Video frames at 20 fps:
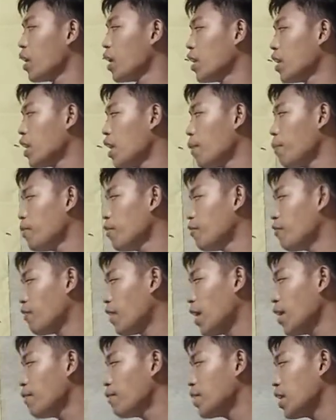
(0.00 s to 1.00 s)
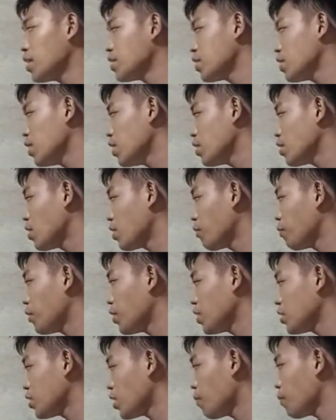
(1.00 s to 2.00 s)
Number 5, lastly
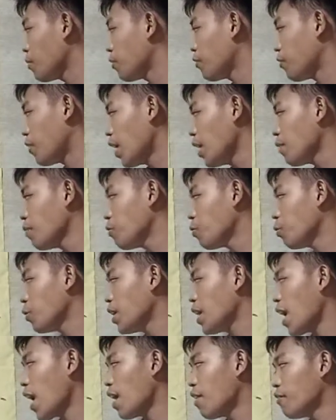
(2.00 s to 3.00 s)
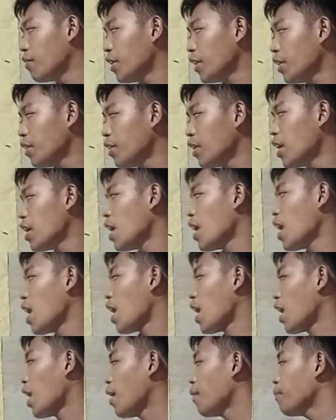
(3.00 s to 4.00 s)
is number 5. We have here
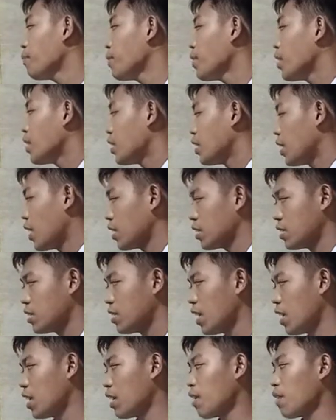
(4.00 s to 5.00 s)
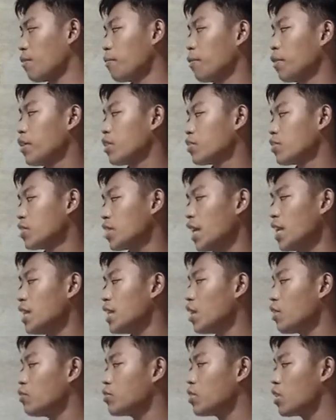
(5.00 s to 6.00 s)
less than because
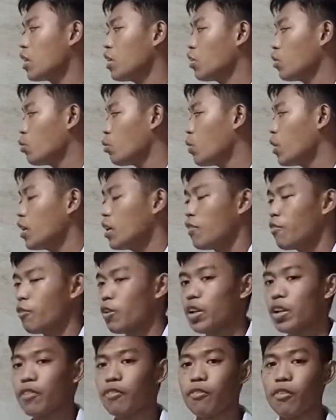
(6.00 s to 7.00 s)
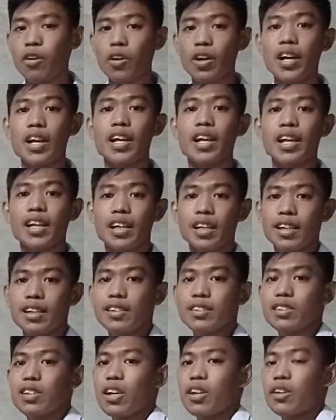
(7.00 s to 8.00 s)
9,244
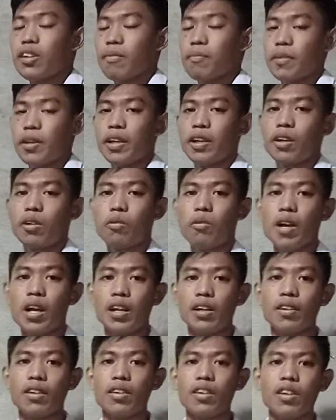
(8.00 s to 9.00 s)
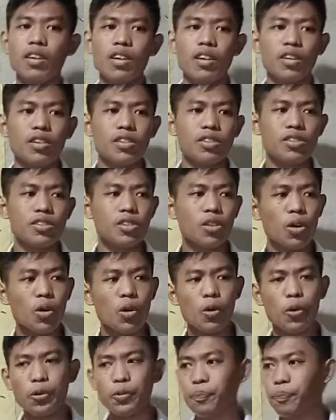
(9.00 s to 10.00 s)
is the bigger one.
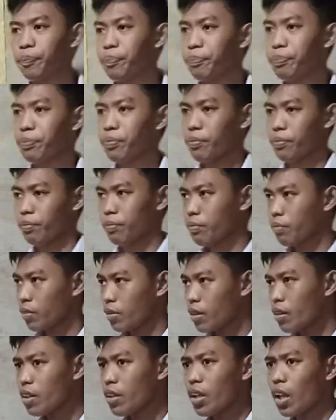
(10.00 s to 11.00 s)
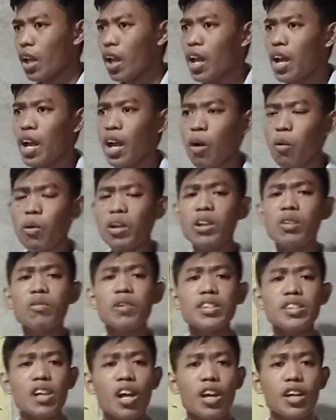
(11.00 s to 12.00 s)
So, what
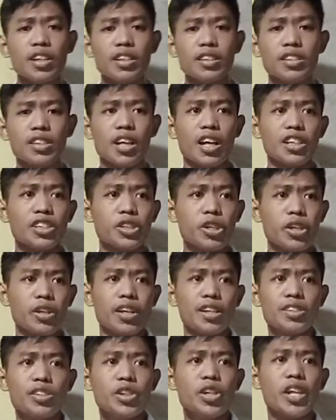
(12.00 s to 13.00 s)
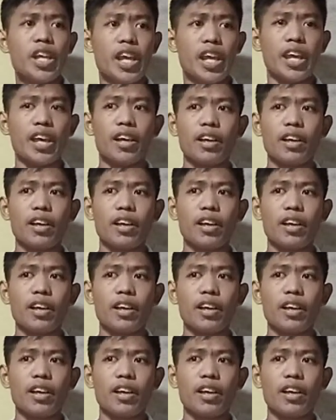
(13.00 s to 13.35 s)
was our discussion yesterday?